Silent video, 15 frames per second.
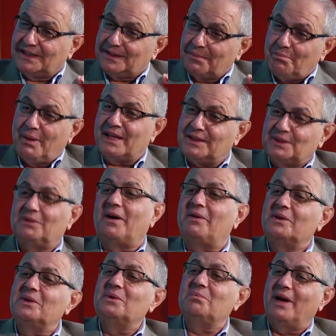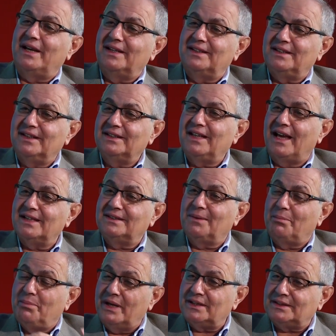that's the best of our humanity. It has the
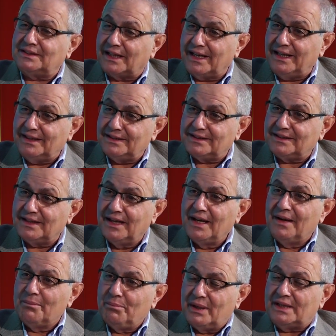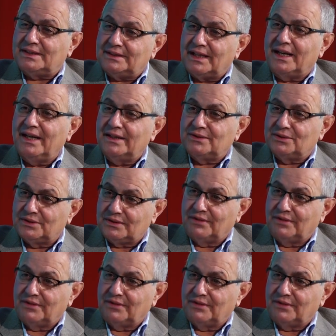best traits to